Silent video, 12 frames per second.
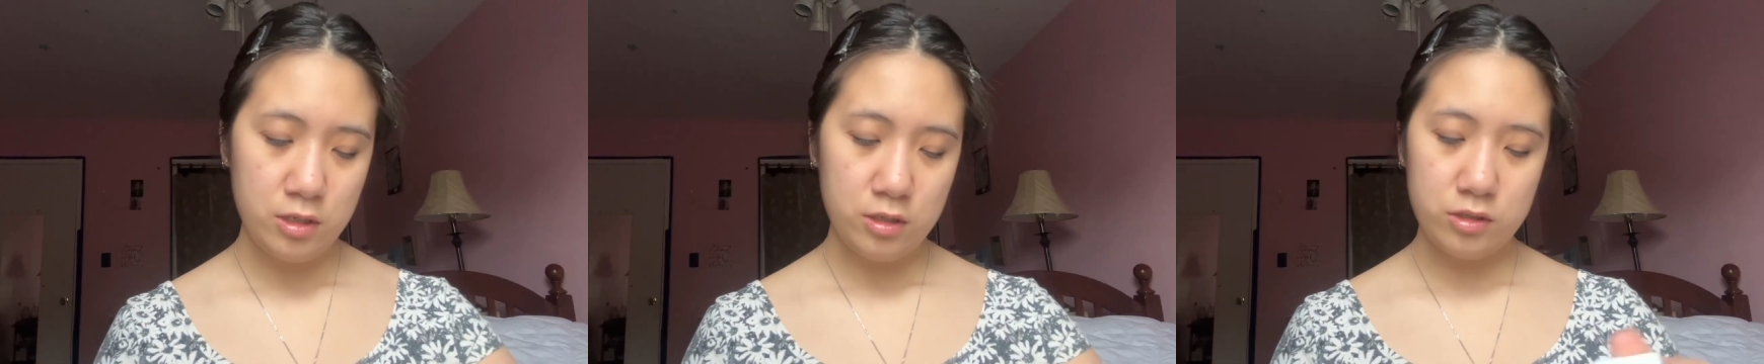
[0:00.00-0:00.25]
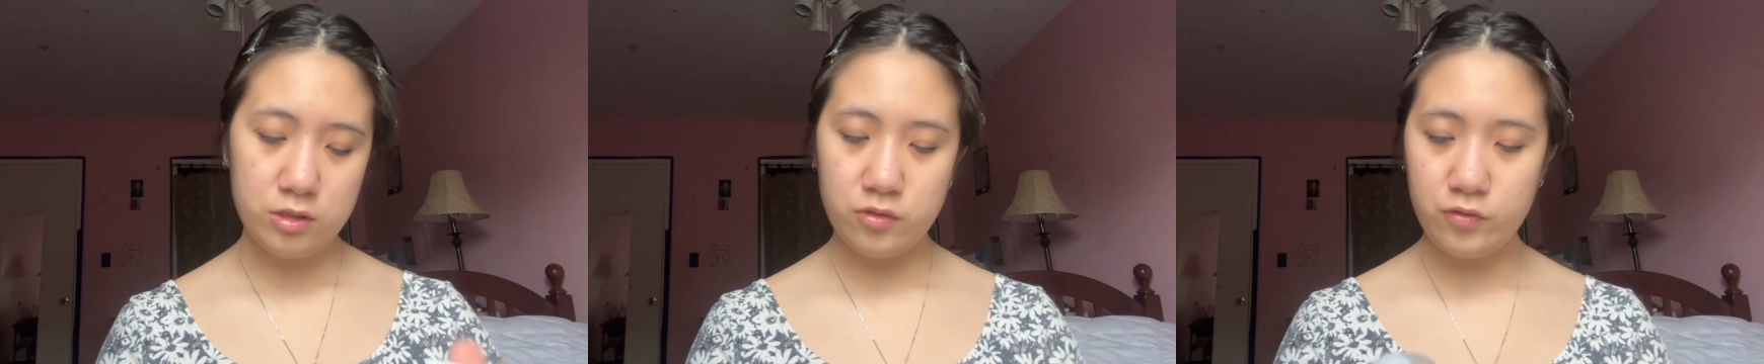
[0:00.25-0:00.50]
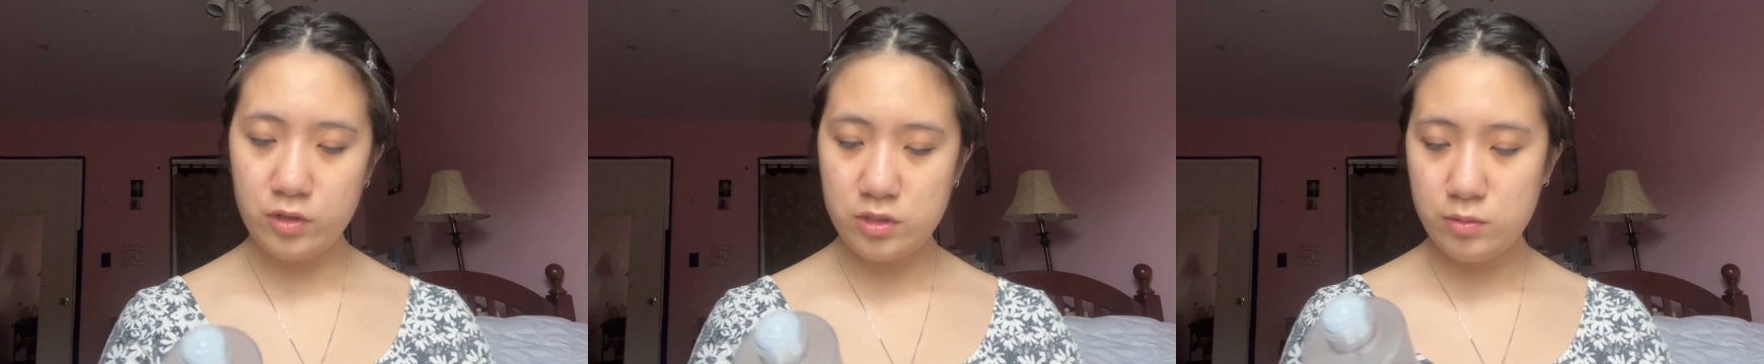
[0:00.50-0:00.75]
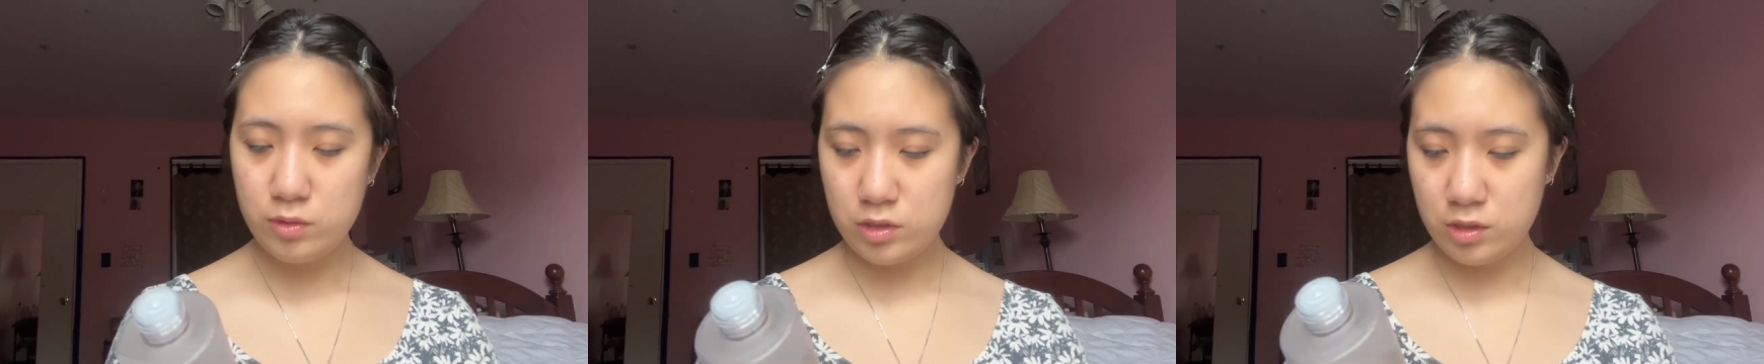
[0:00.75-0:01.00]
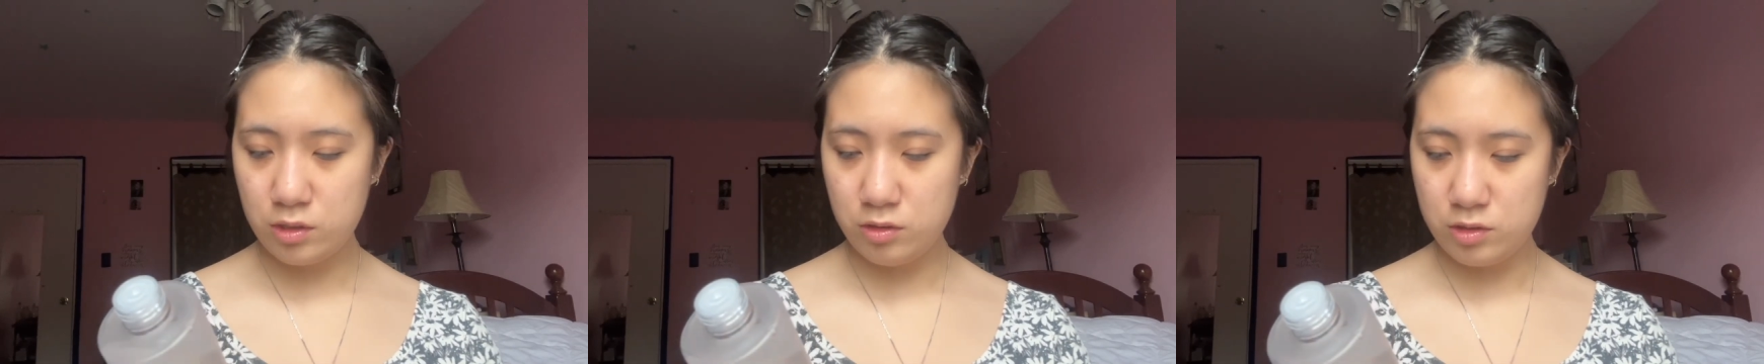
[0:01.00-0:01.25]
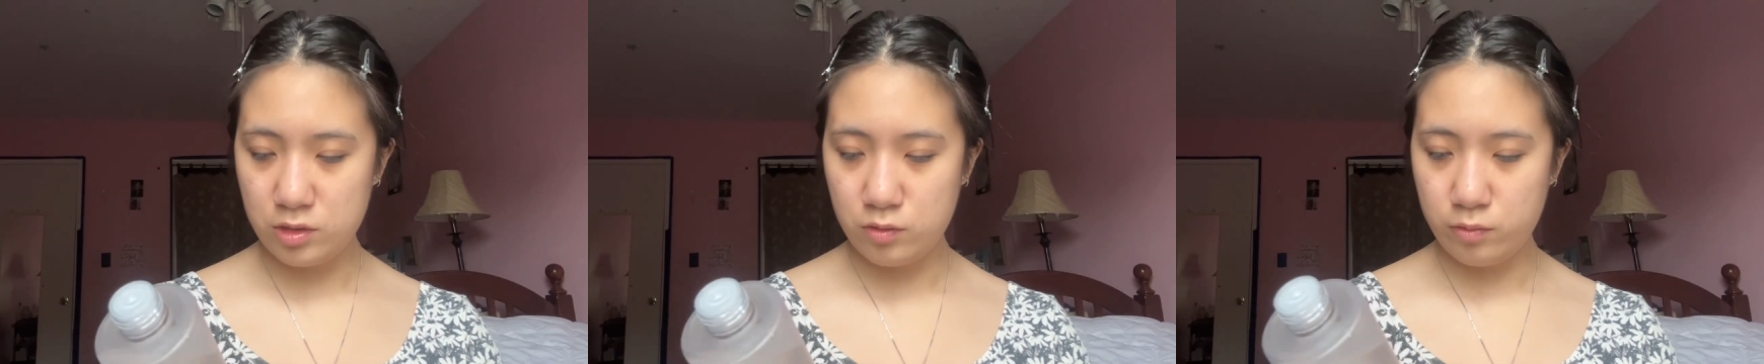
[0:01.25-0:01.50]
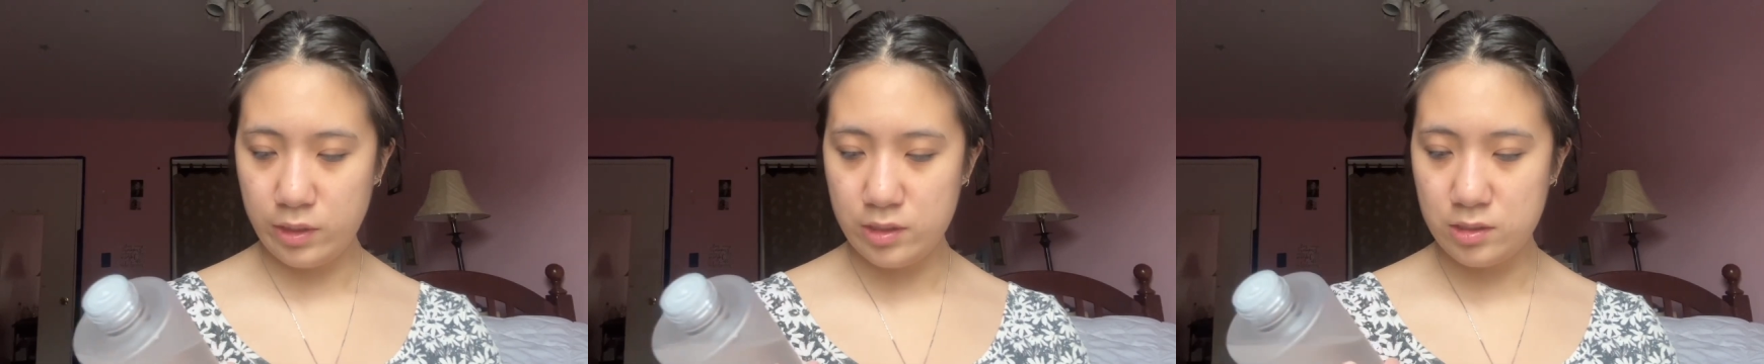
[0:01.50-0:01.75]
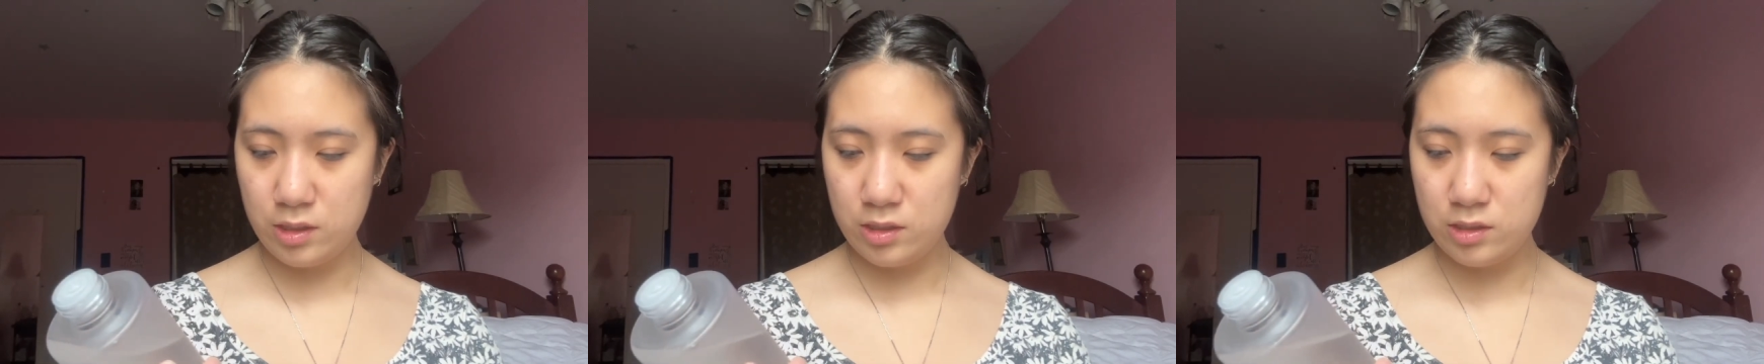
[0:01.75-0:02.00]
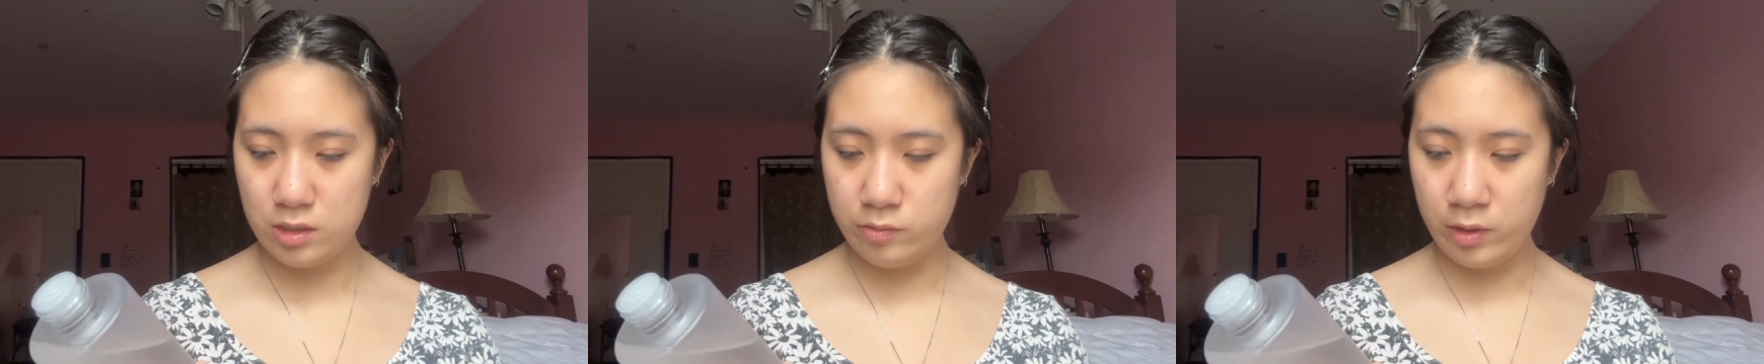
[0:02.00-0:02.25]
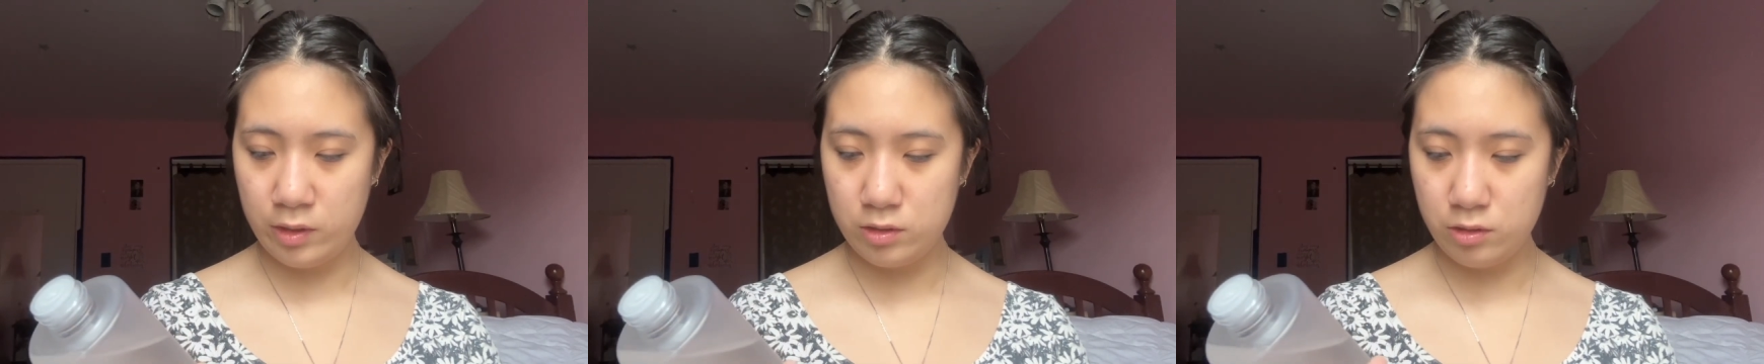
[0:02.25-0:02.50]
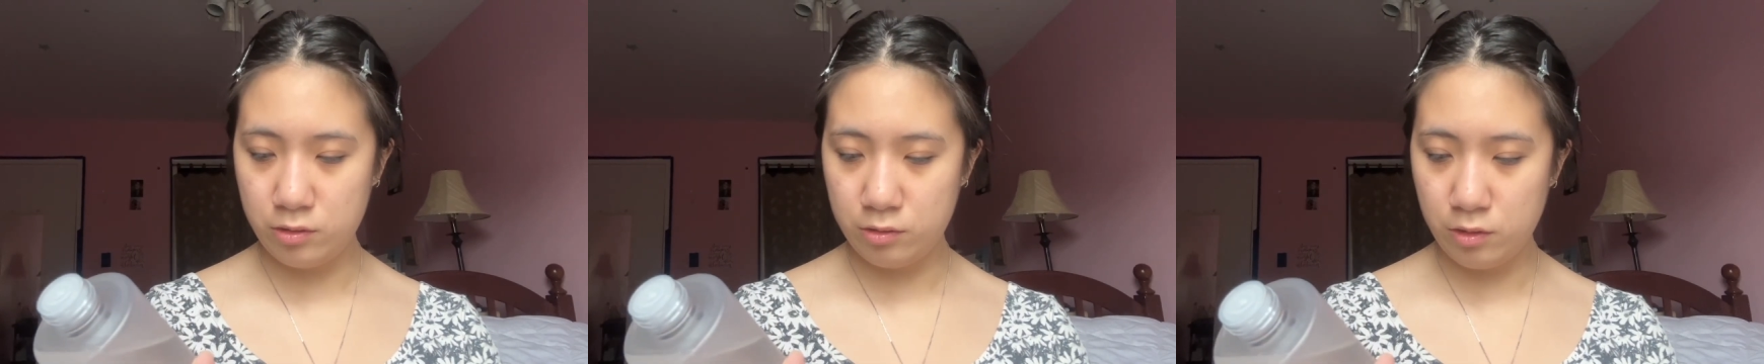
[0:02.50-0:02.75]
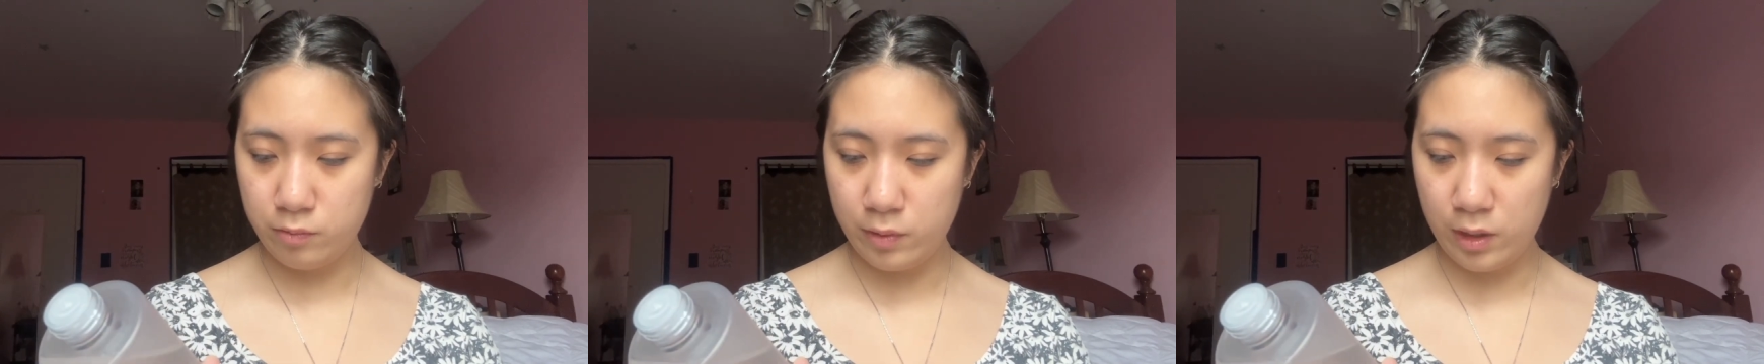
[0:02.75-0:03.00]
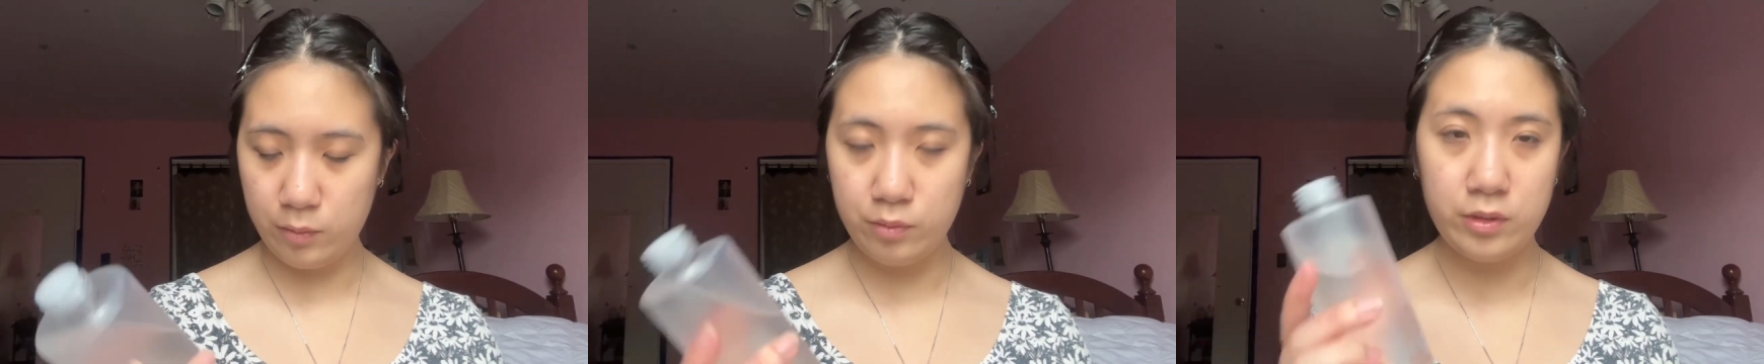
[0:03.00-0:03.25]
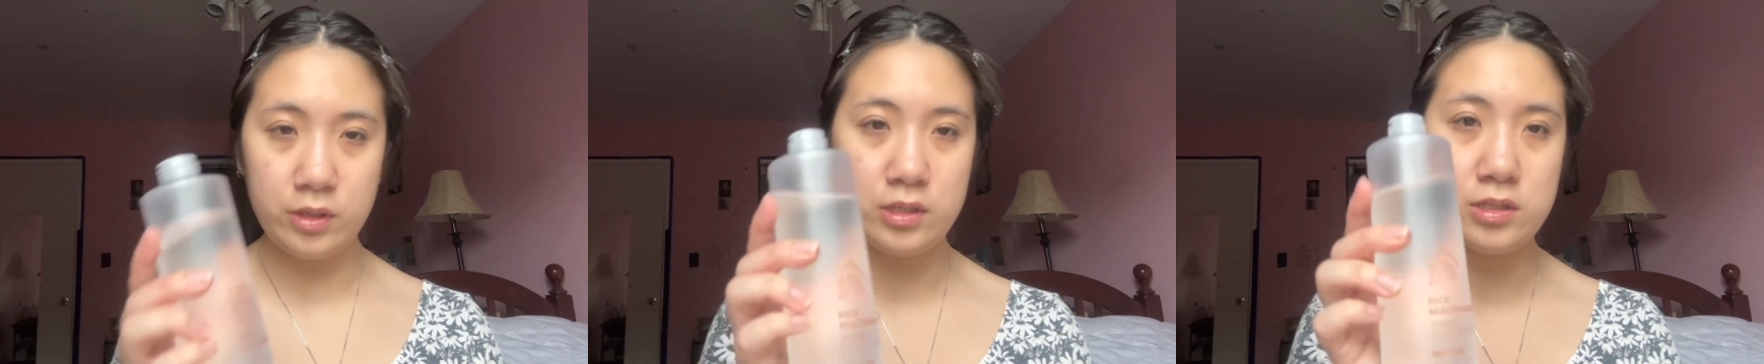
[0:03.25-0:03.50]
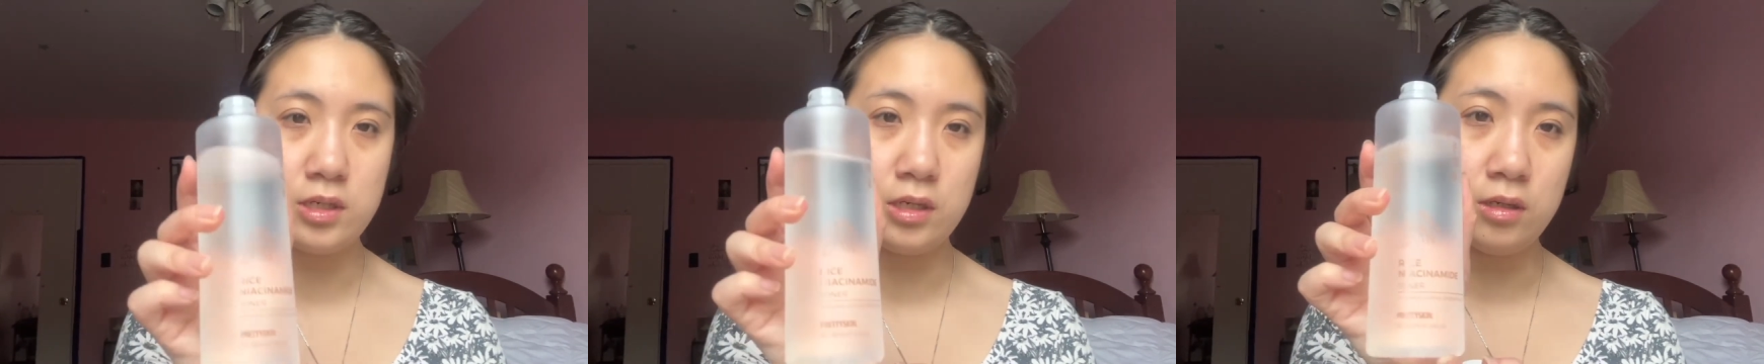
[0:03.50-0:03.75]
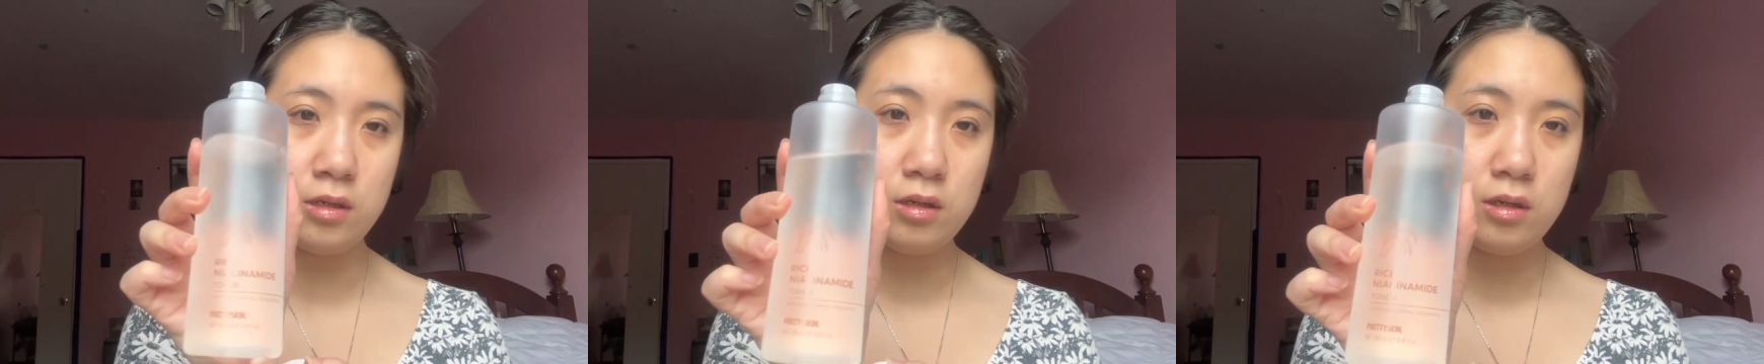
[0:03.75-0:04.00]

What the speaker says: So first I'm just going to use this Rice Niacinamide Toner by Pretty Skin.